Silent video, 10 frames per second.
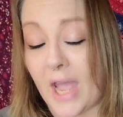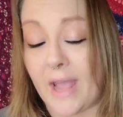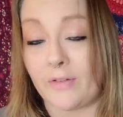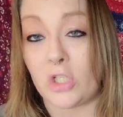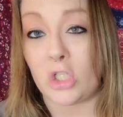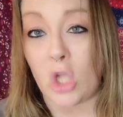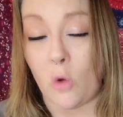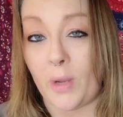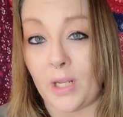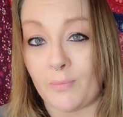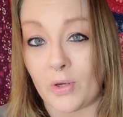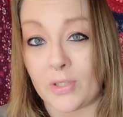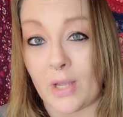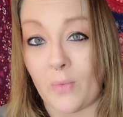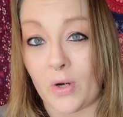I have so many
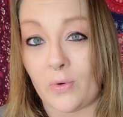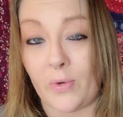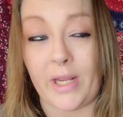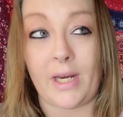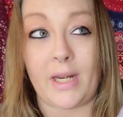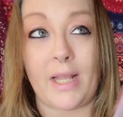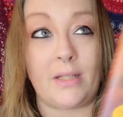books I want to read.